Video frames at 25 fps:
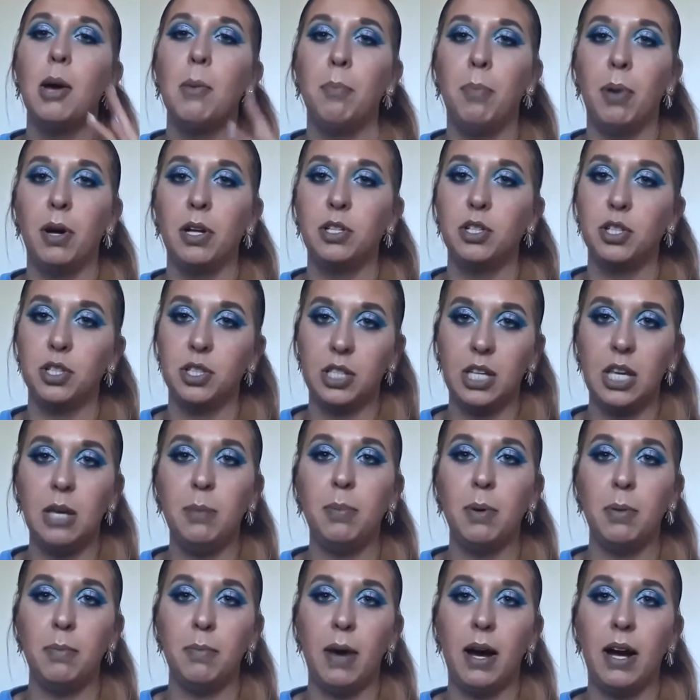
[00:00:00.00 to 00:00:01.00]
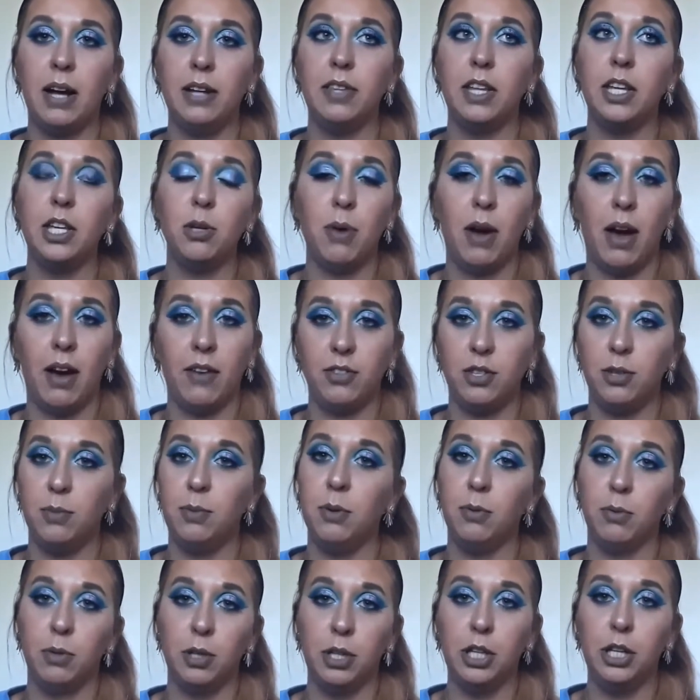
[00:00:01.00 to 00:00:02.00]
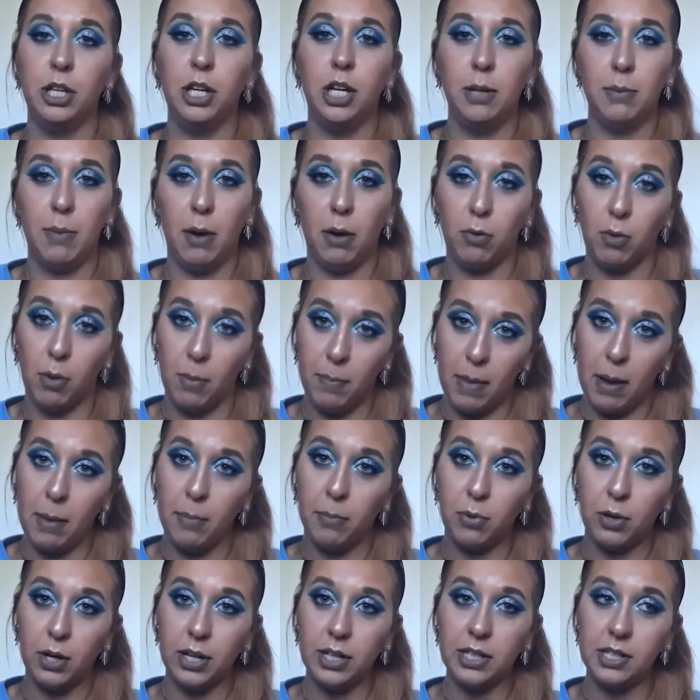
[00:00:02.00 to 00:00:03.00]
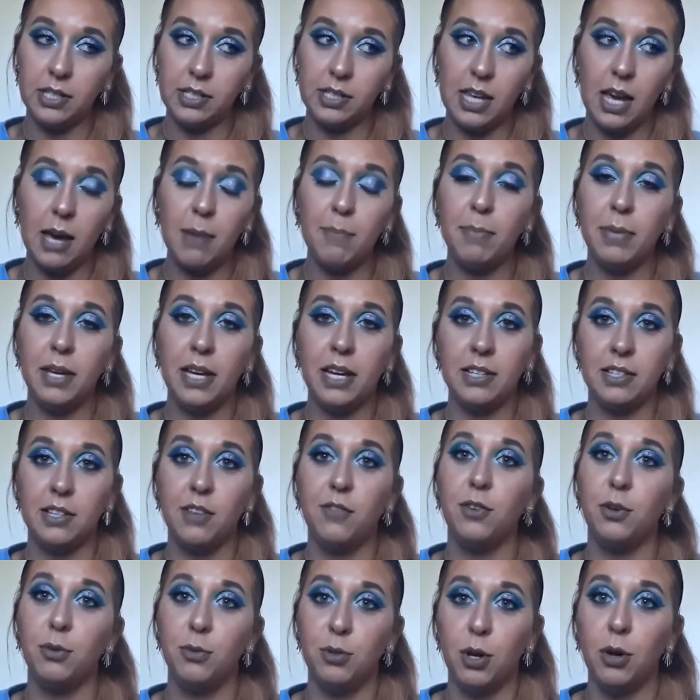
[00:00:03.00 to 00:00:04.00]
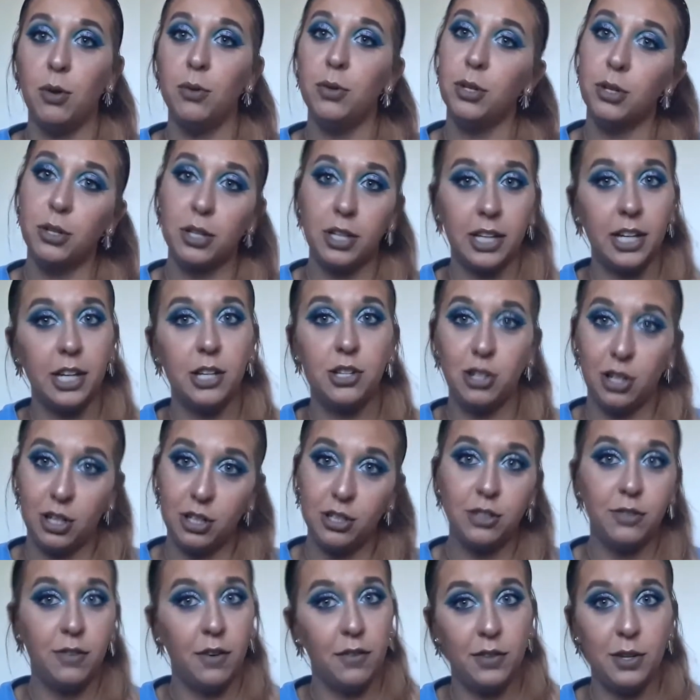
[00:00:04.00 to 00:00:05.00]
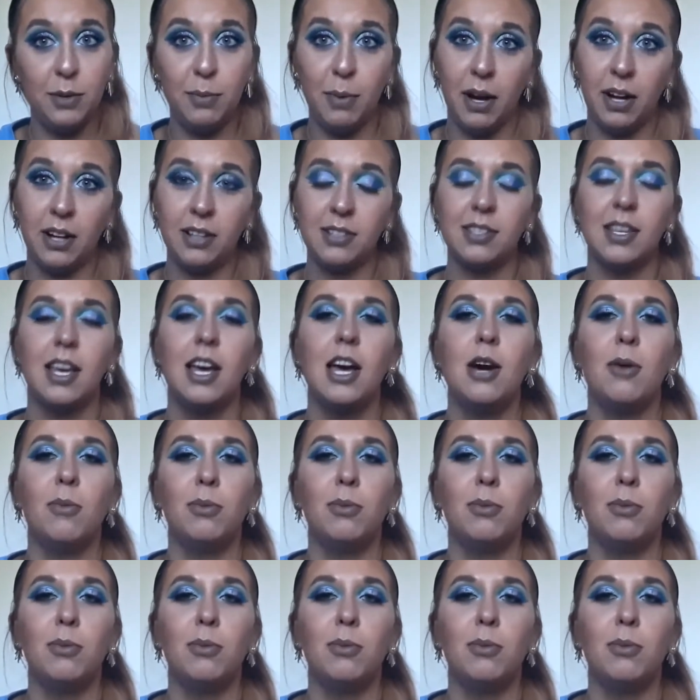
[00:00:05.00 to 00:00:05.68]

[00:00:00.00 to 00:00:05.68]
but just keep in mind that you have to be really good about remembering to skip, because if you don't, you're gonna get charged $50,